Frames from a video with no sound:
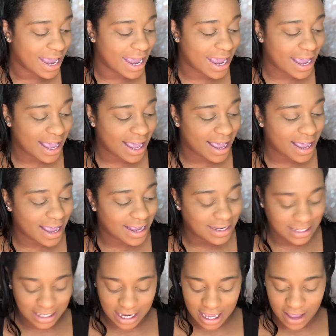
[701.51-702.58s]

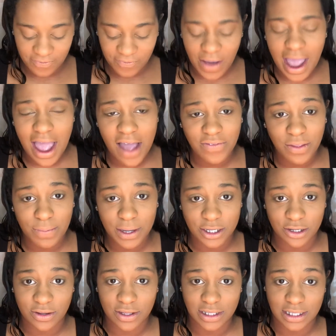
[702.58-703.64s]
and if I have the
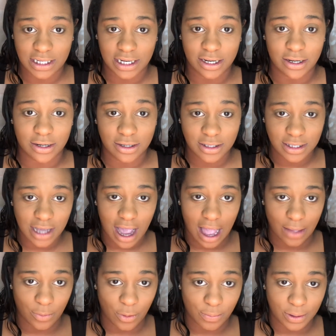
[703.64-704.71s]
picture of the stairs, I
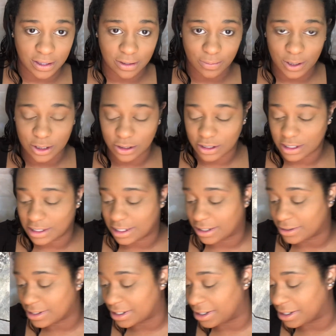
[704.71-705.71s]
will put the picture of the stairs